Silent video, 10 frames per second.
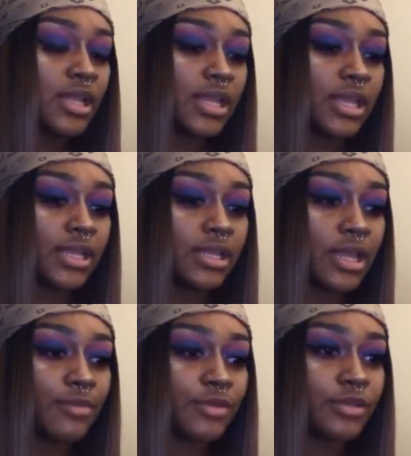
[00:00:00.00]
And he
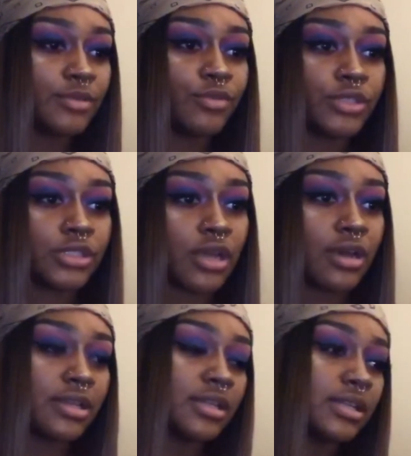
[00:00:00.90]
came up to me. We're just
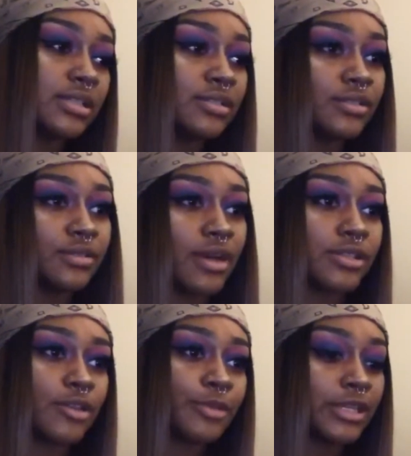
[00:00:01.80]
talking, you know, I was
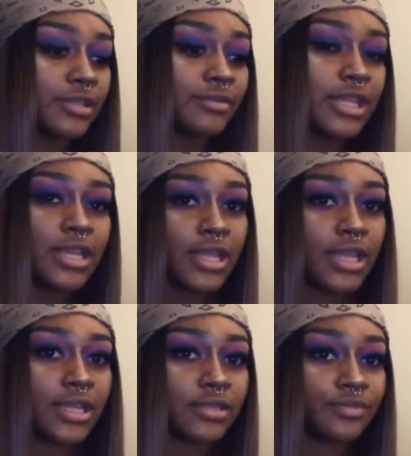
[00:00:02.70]
helping him,
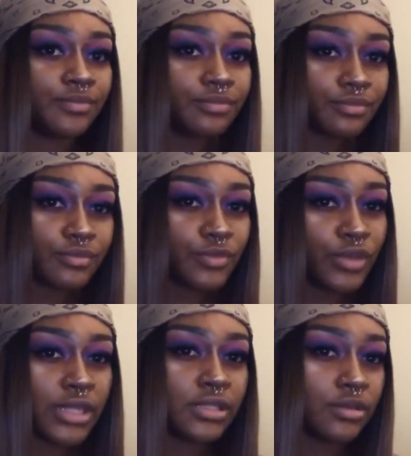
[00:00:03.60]
and we
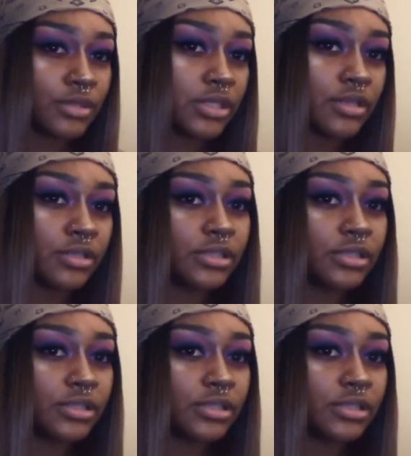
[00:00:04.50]
got to know each other.